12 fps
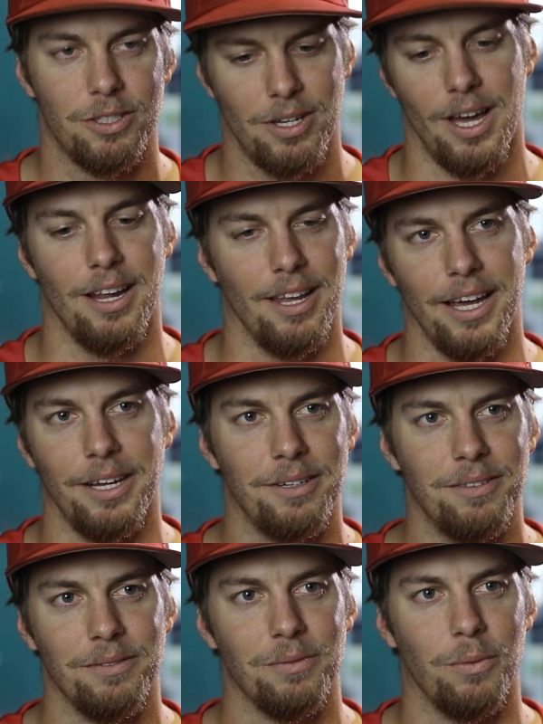It's kind of like
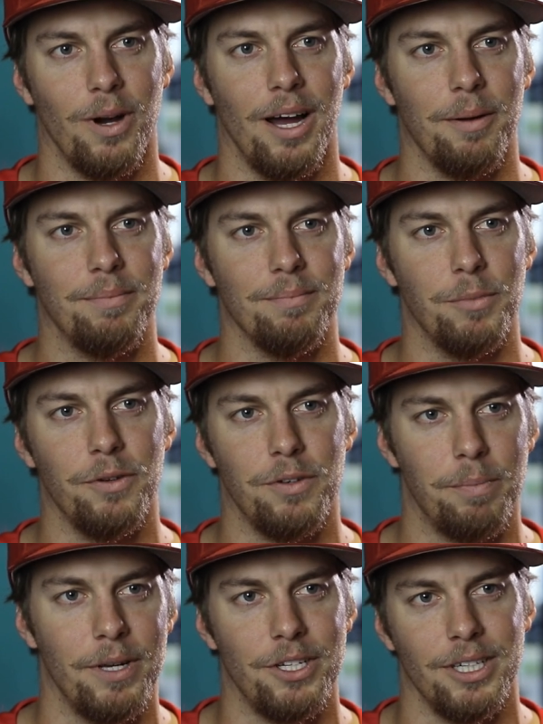why I moved
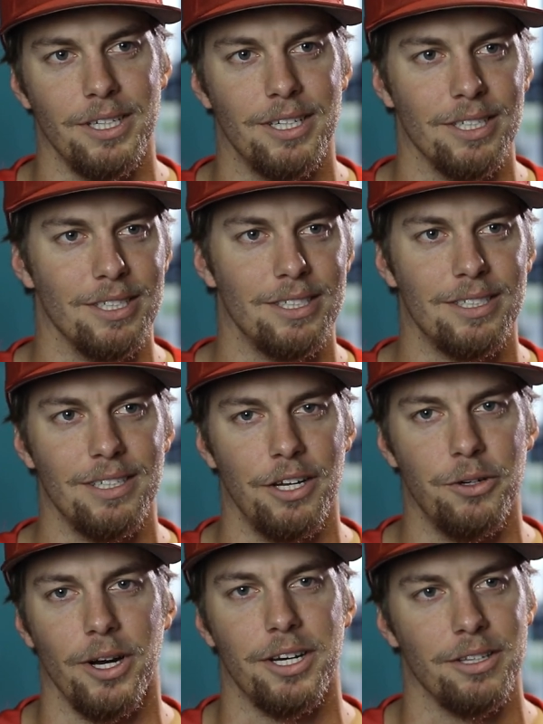to pitching, because I
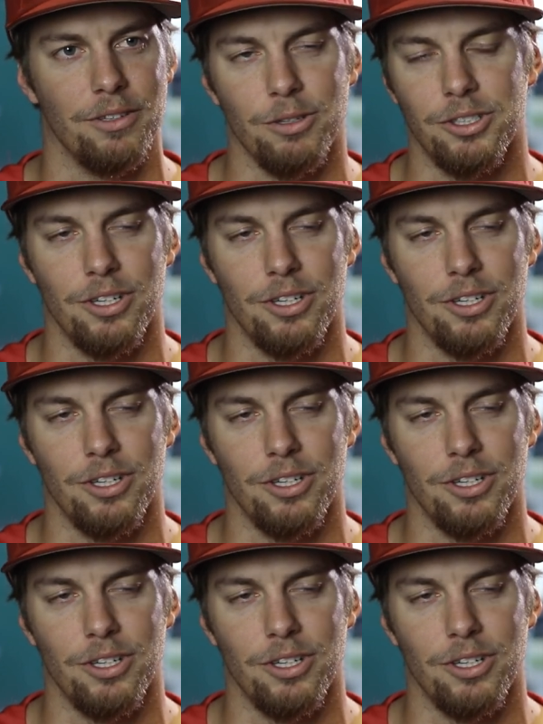knew I could throw